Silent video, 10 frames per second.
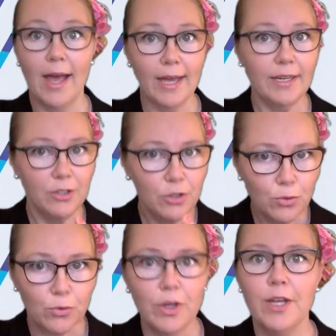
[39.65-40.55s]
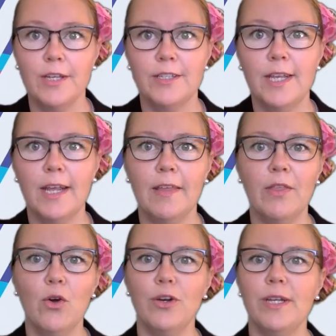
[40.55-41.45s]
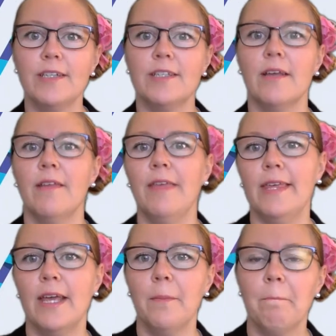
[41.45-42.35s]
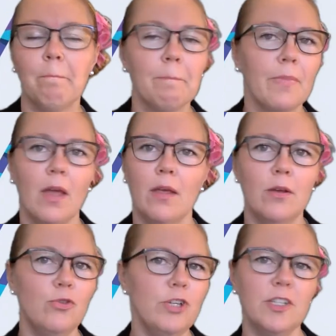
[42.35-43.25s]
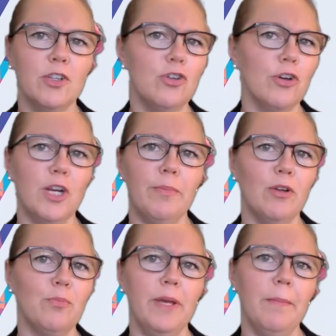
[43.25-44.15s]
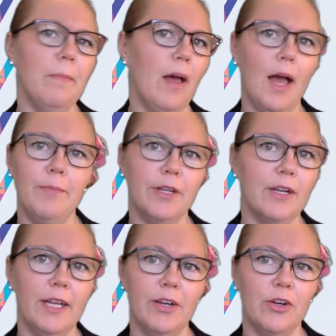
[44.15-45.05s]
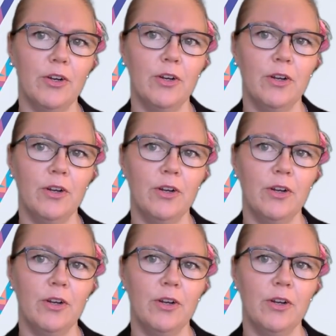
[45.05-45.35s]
And you, sitting in the audience, thinking, she's not talking about me, I'm not a leader.